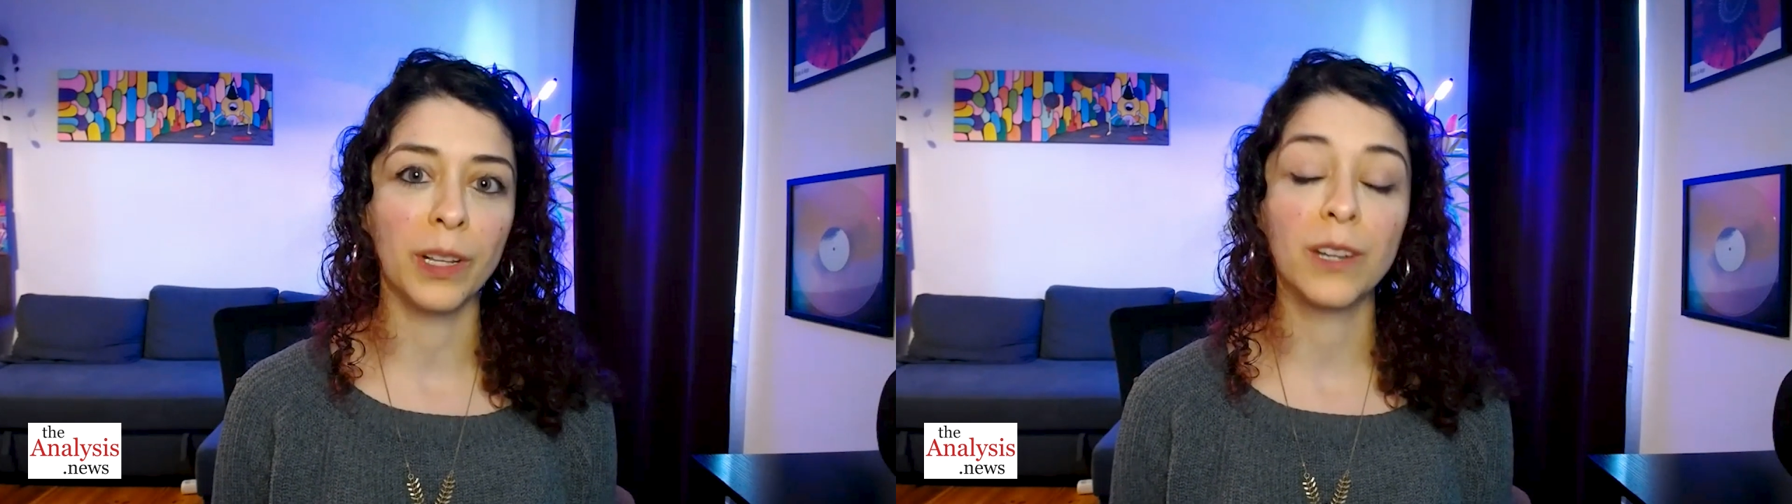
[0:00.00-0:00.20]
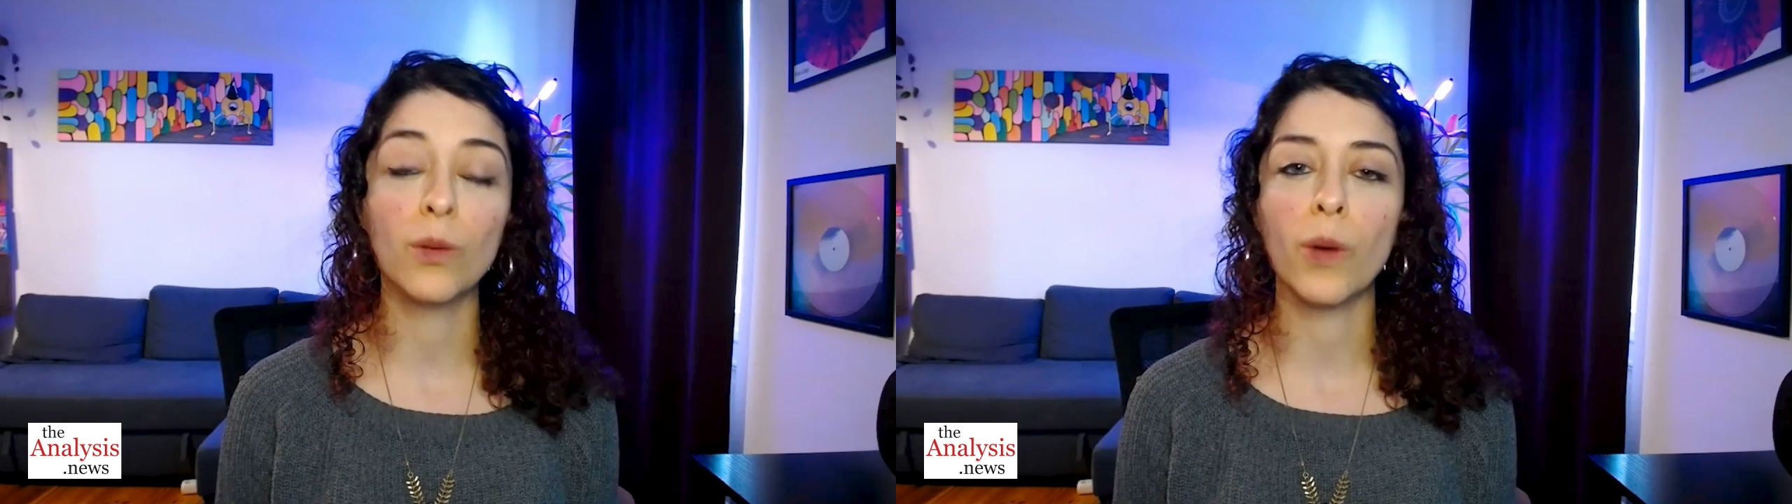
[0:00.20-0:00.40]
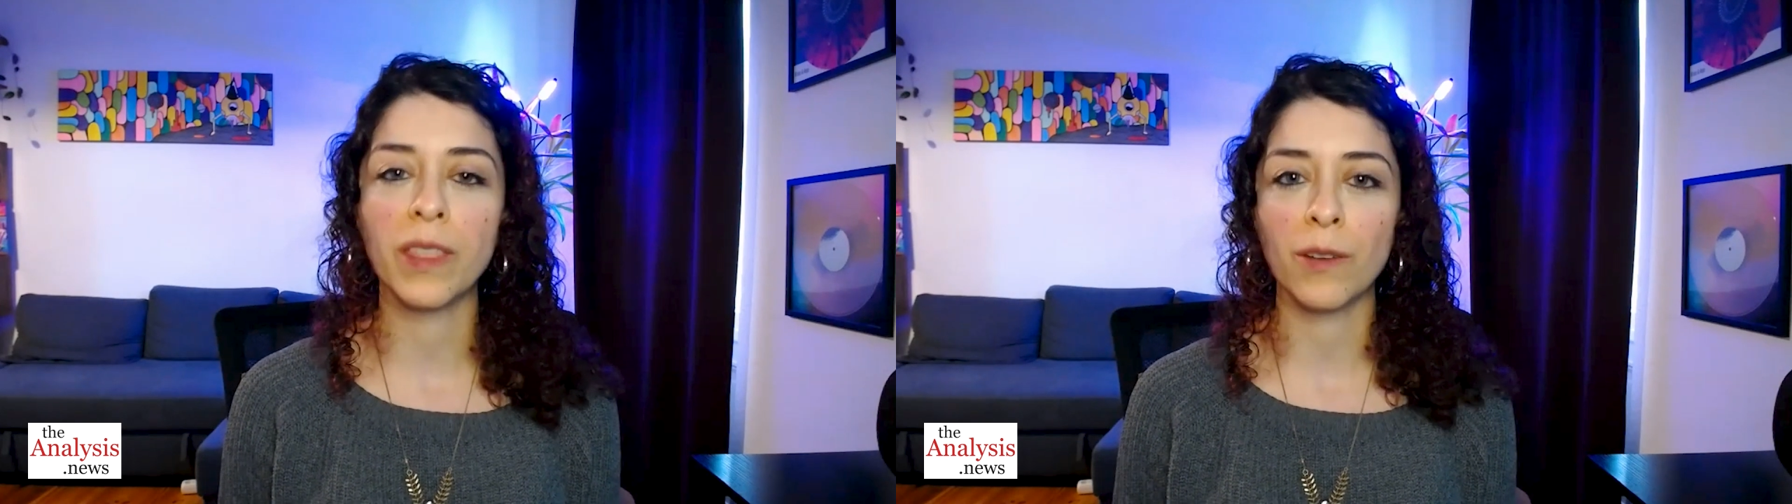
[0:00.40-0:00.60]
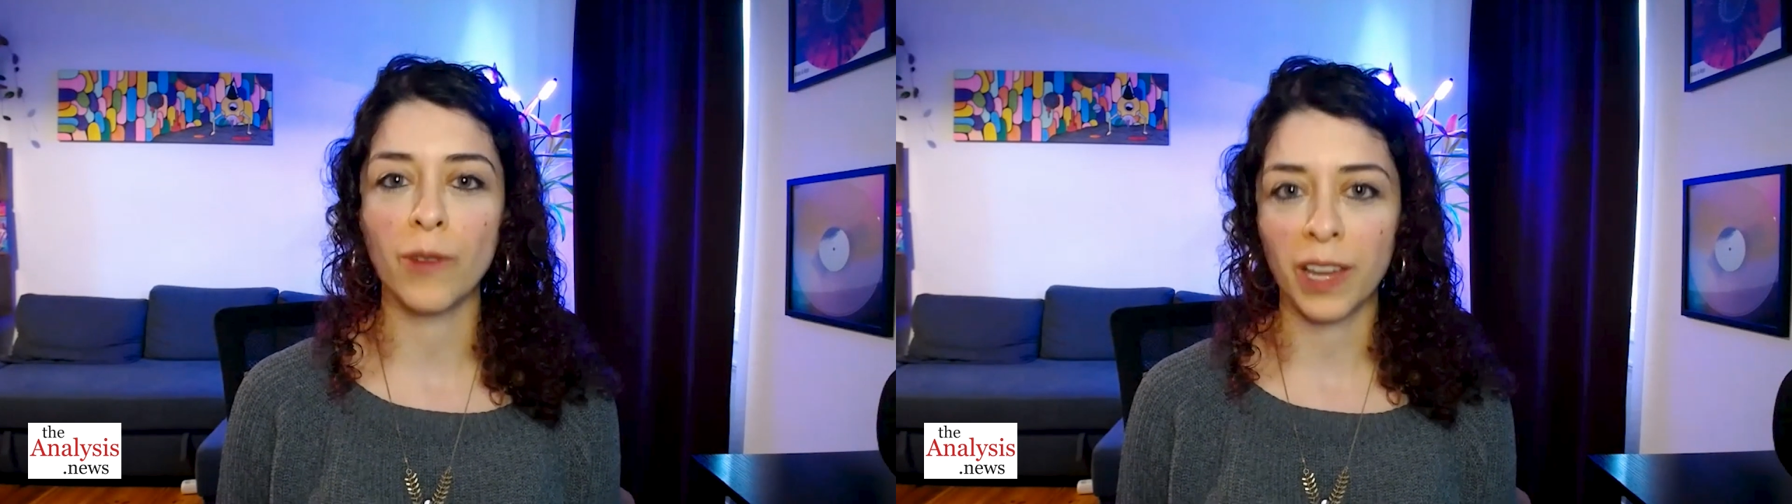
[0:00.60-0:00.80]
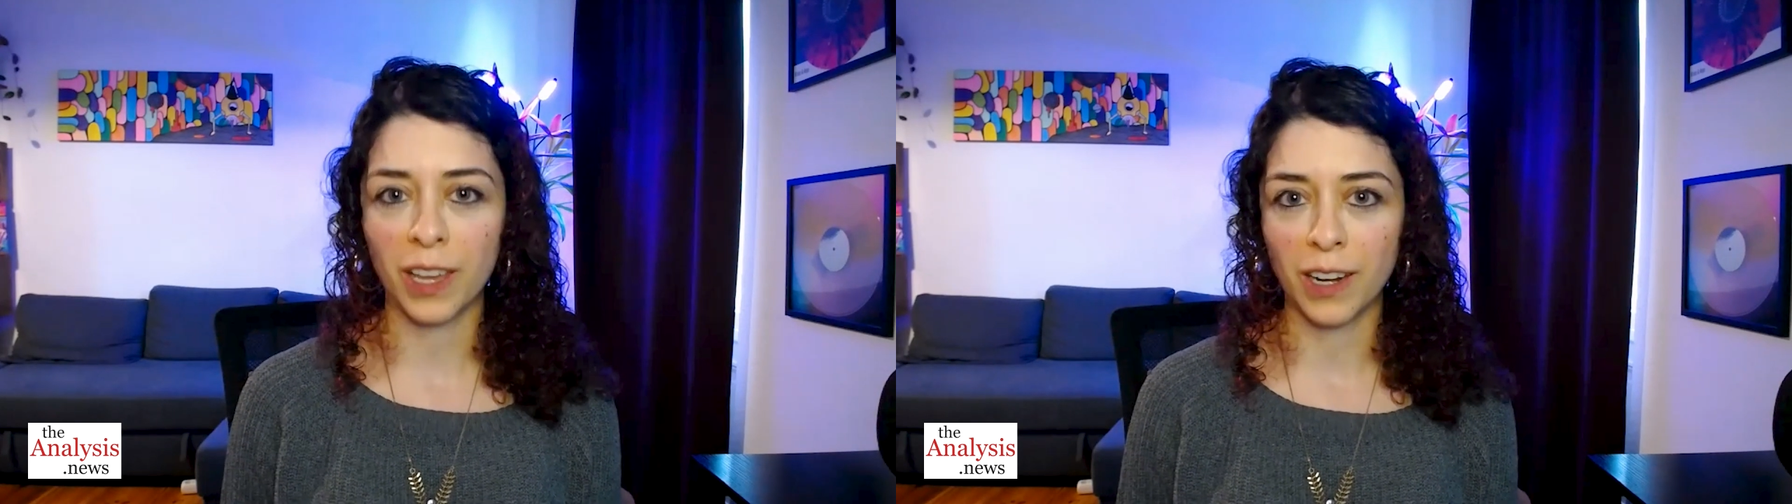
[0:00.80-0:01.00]
in a way that
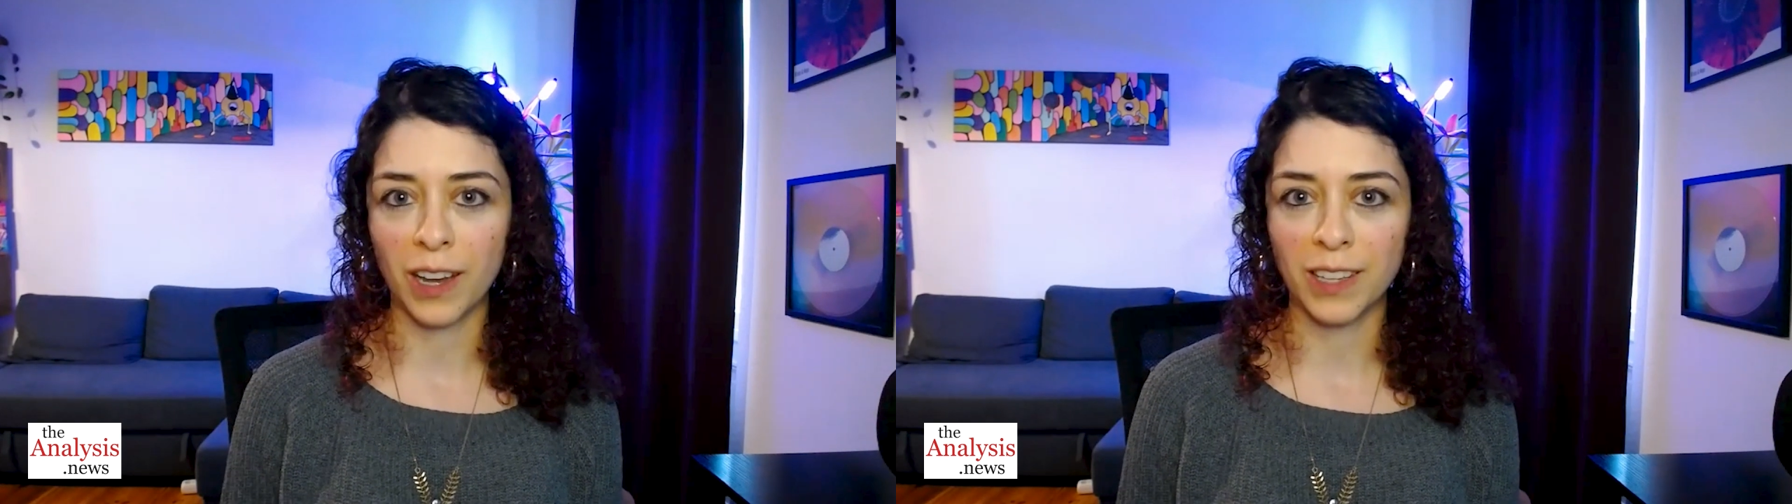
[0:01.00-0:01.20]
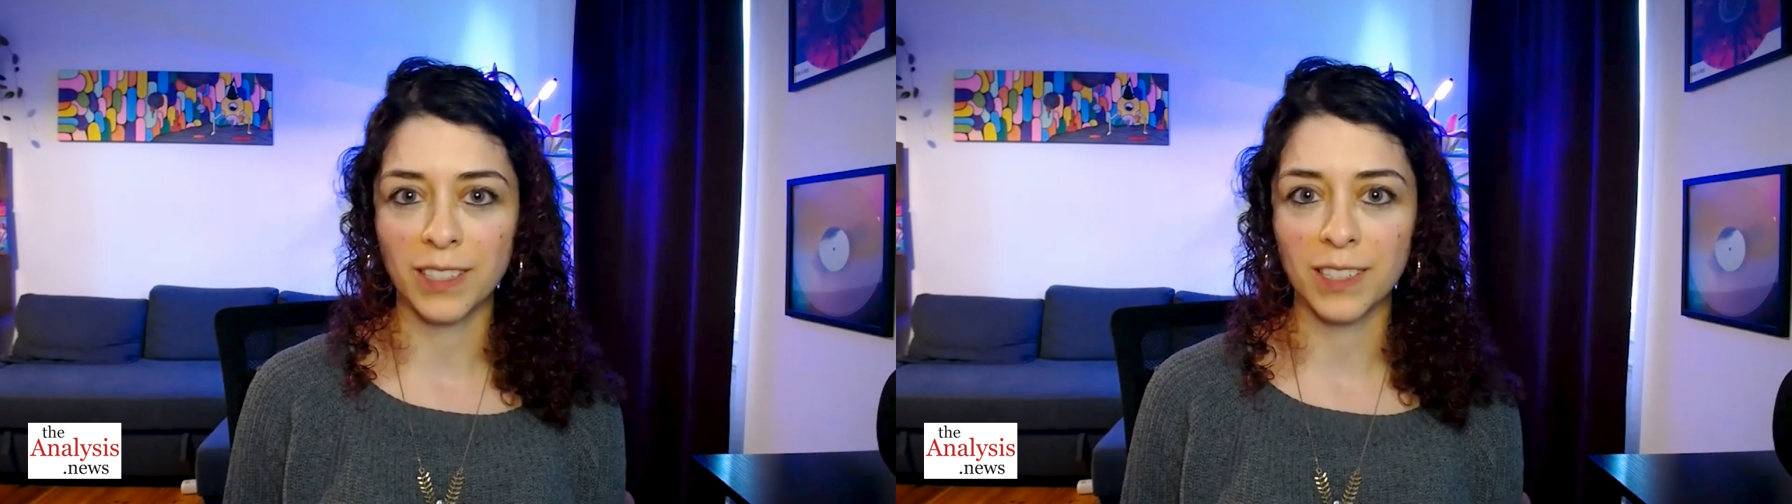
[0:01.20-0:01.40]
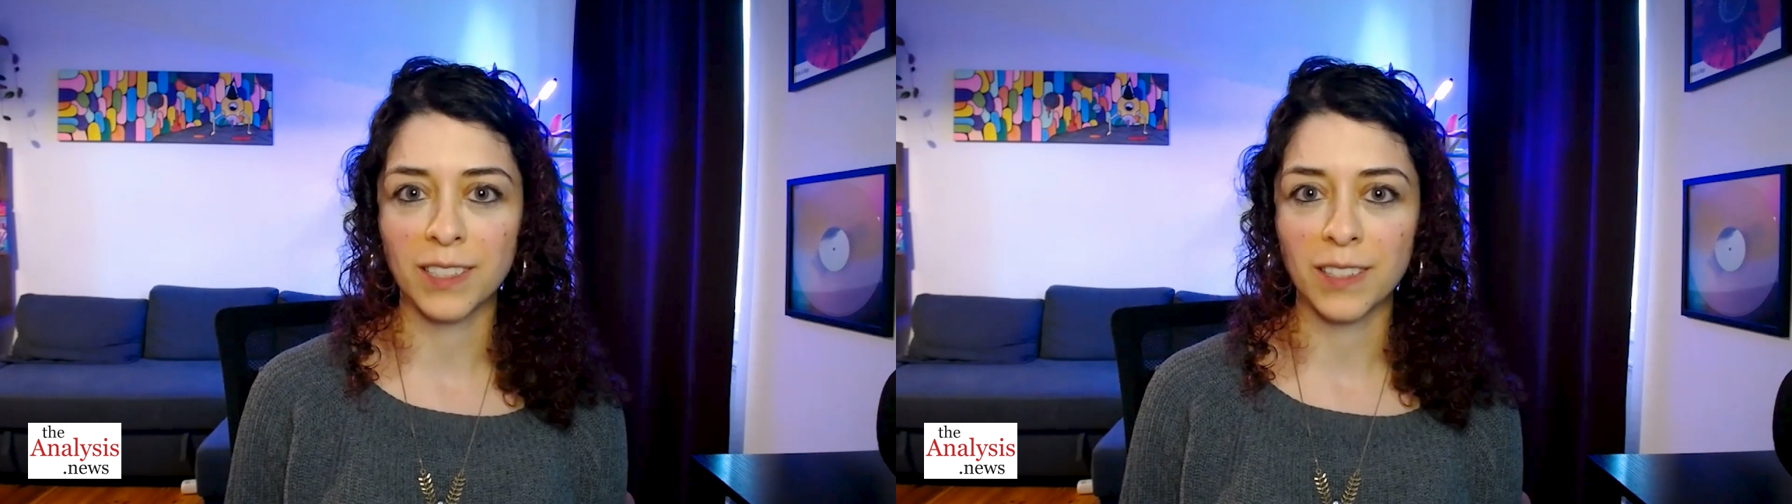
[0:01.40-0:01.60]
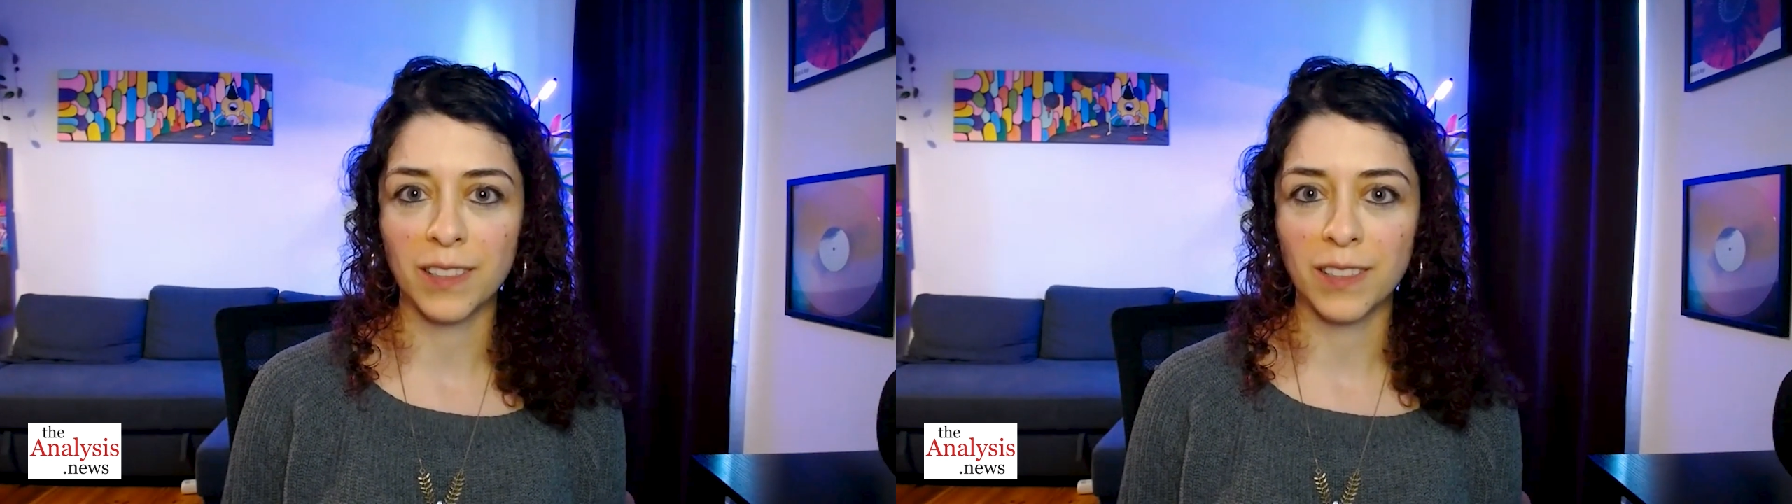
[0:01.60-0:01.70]
recognizes